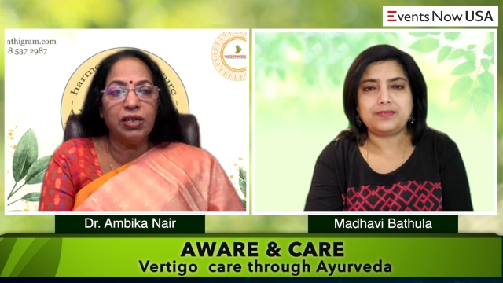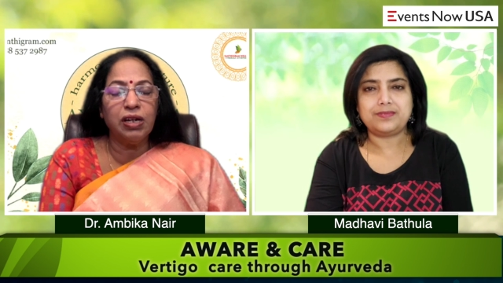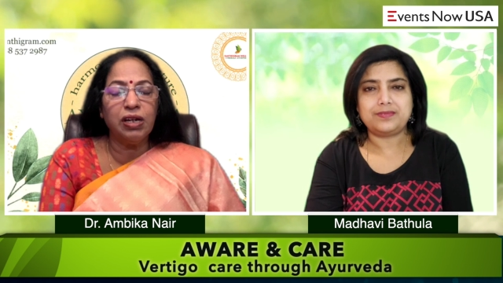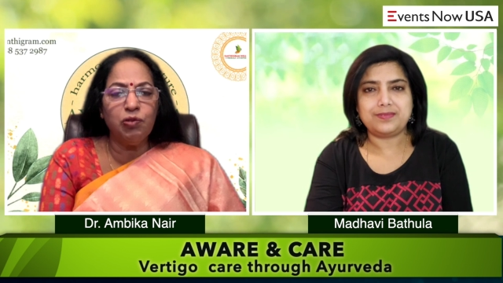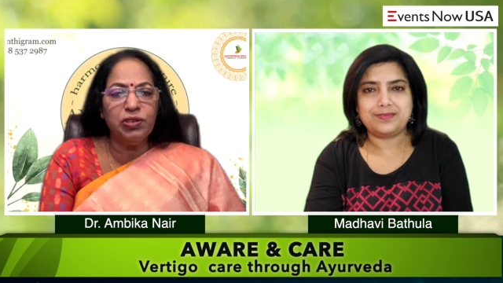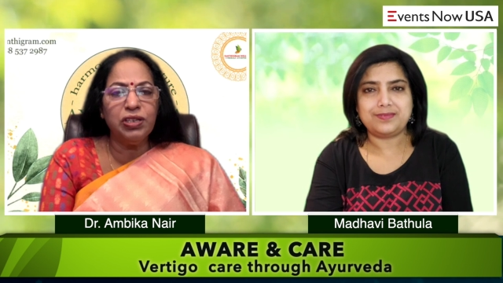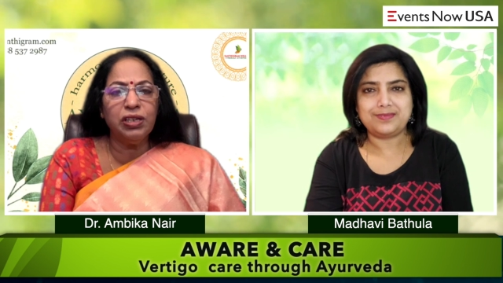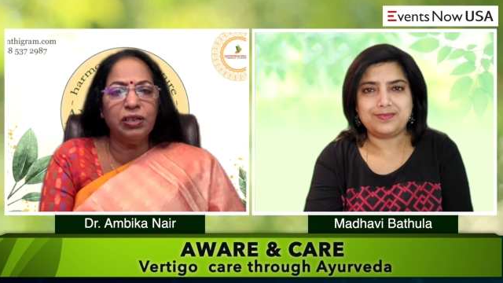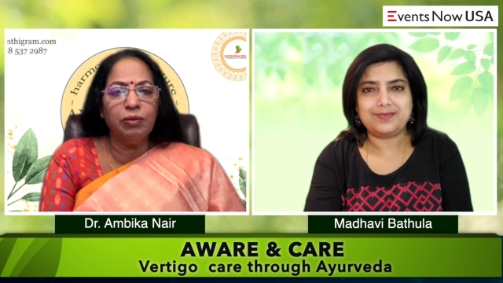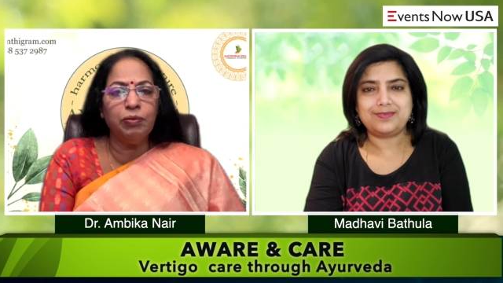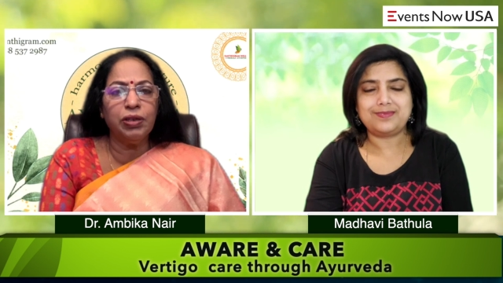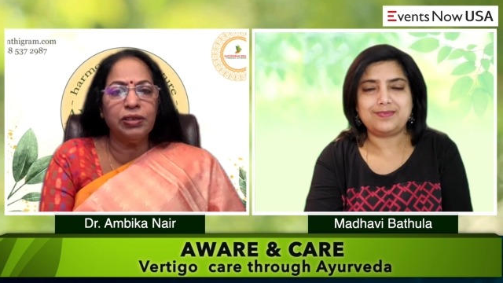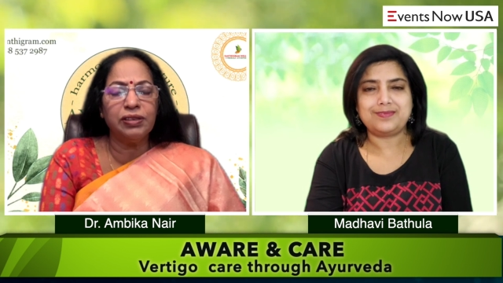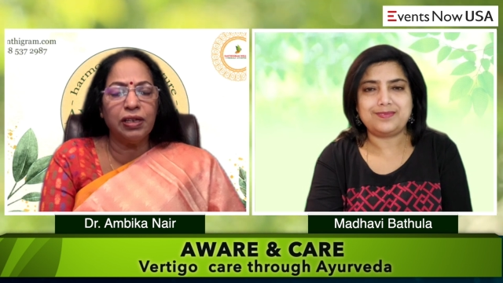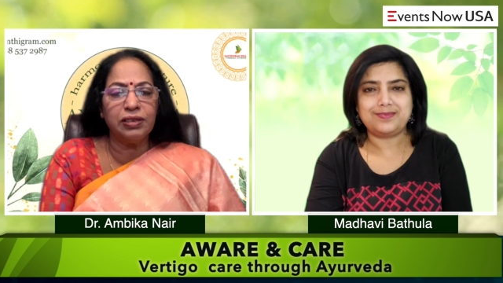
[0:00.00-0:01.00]
Speaker 1: counsel them in
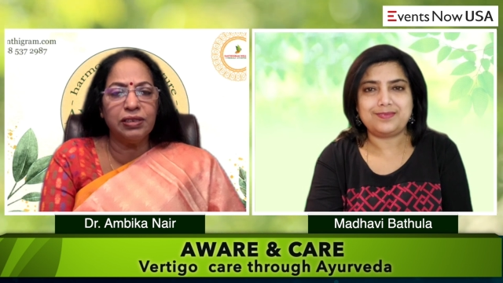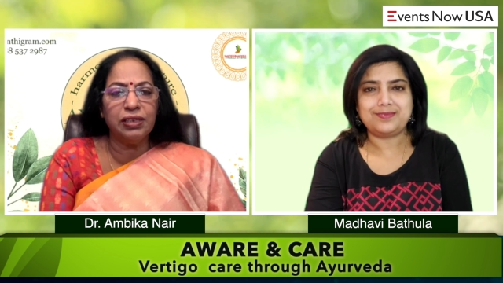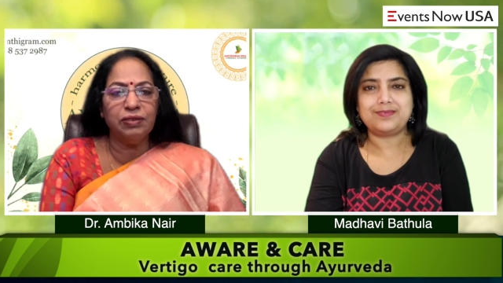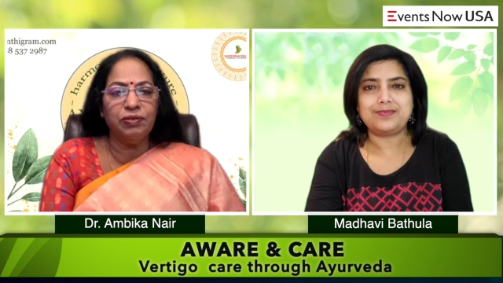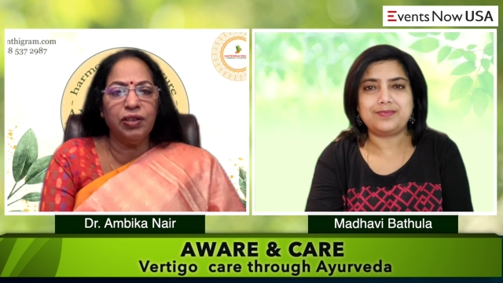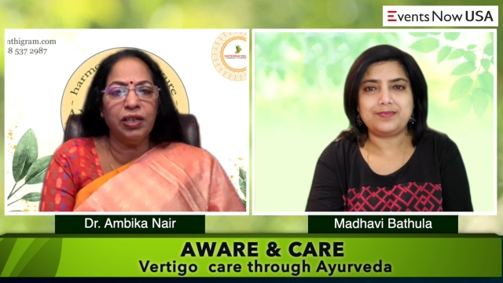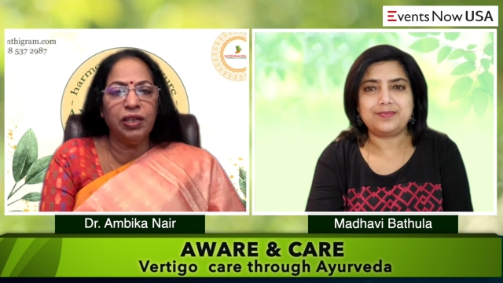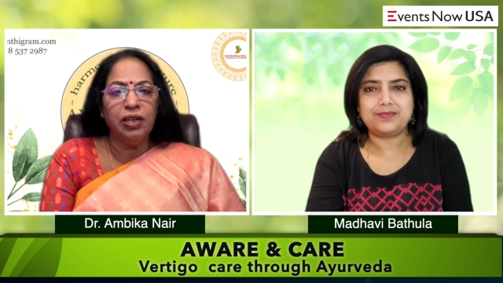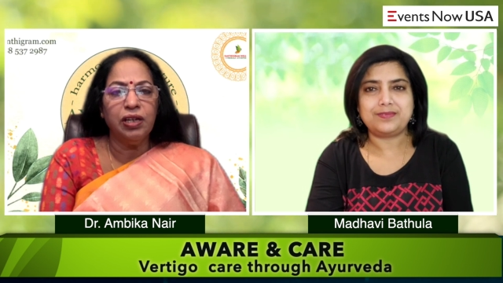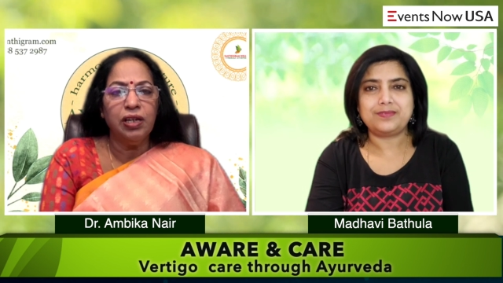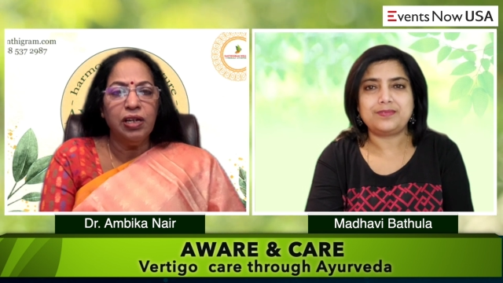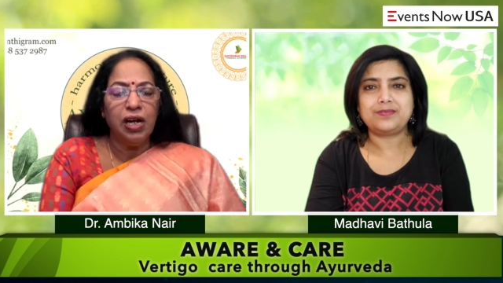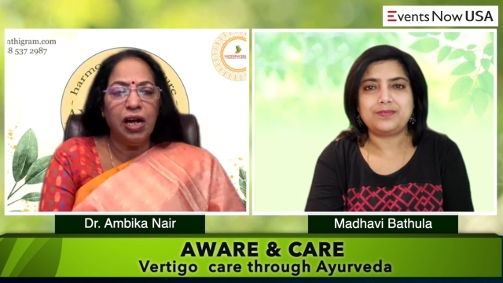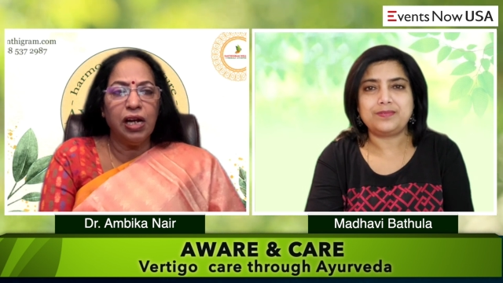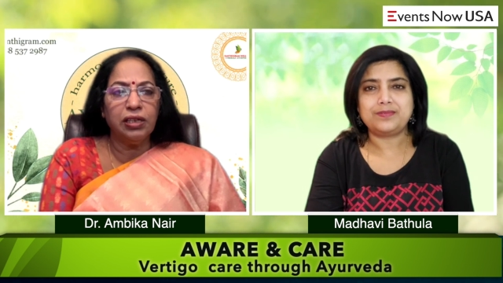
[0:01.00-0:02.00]
such a way
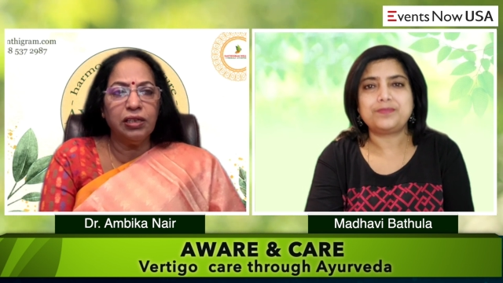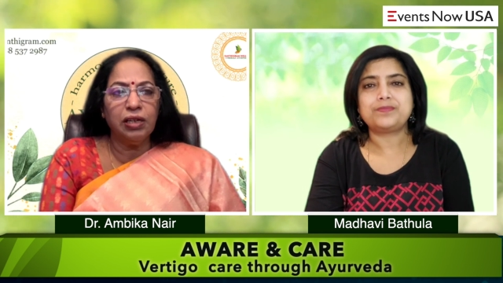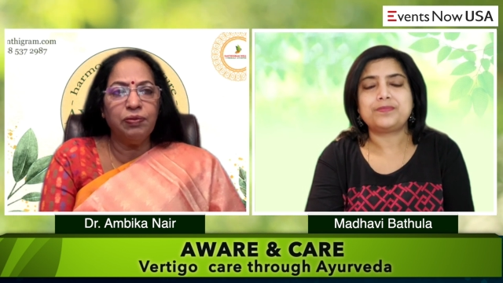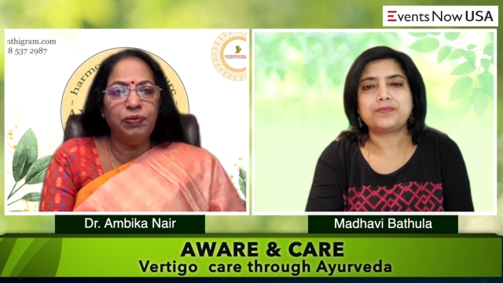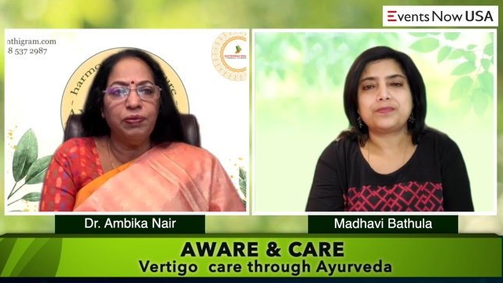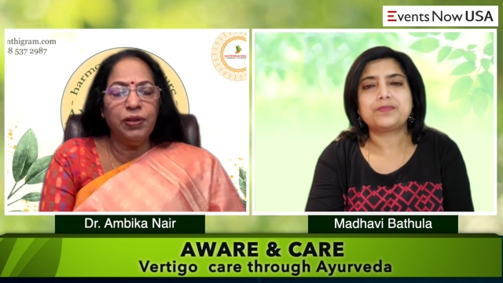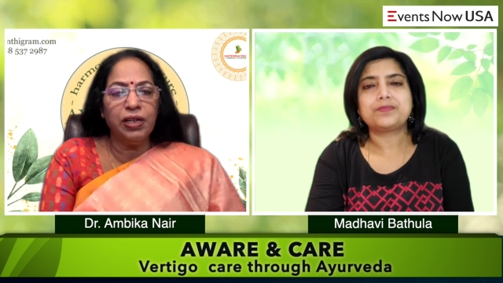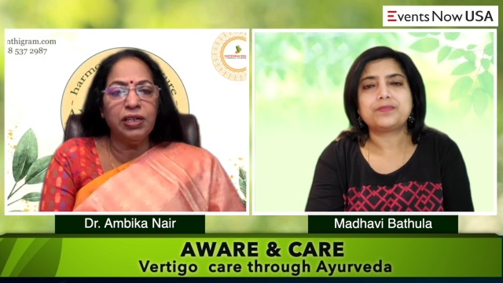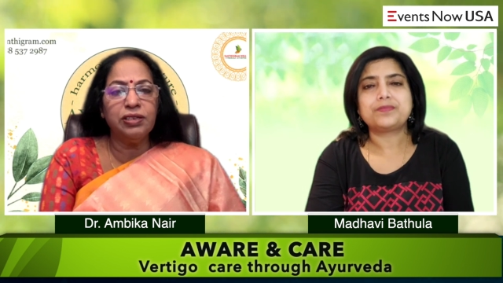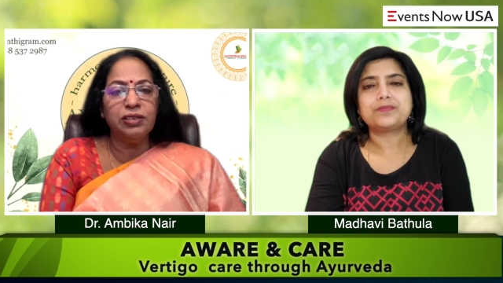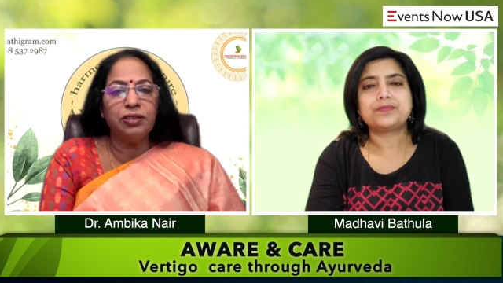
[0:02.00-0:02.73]
and that fear is